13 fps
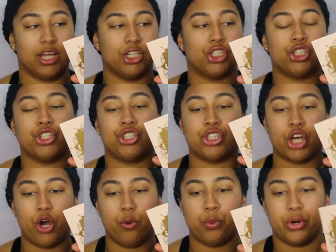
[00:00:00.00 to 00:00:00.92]
It's
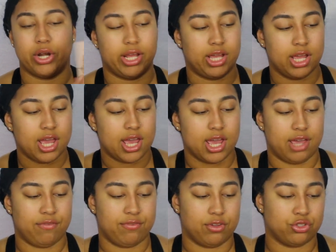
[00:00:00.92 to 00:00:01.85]
so pretty.
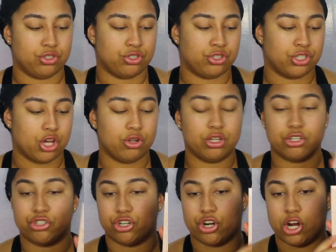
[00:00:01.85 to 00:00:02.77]
It feels so
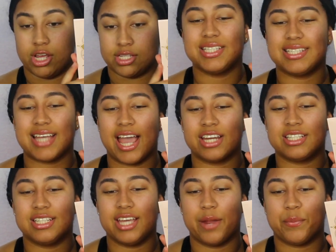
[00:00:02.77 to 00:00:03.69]
luxurious. This is
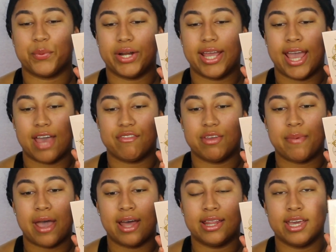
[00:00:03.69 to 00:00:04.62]
actually a pretty heavy
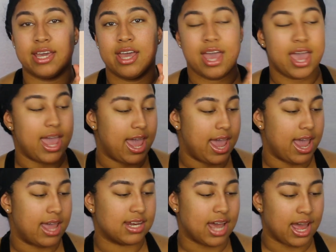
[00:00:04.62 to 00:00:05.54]
palette,
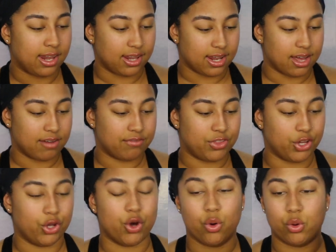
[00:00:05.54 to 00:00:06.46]
and I love
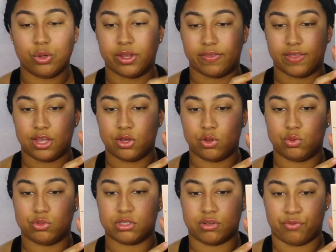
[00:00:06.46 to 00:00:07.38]
the gold that they
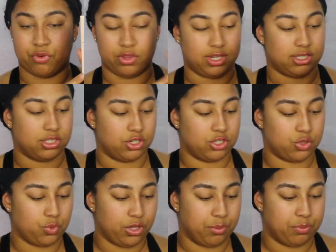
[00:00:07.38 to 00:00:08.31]
used for this, so
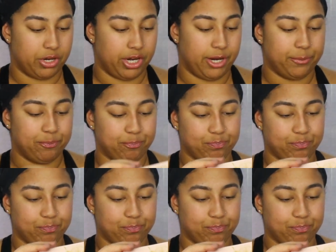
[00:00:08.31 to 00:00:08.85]
it's really pretty.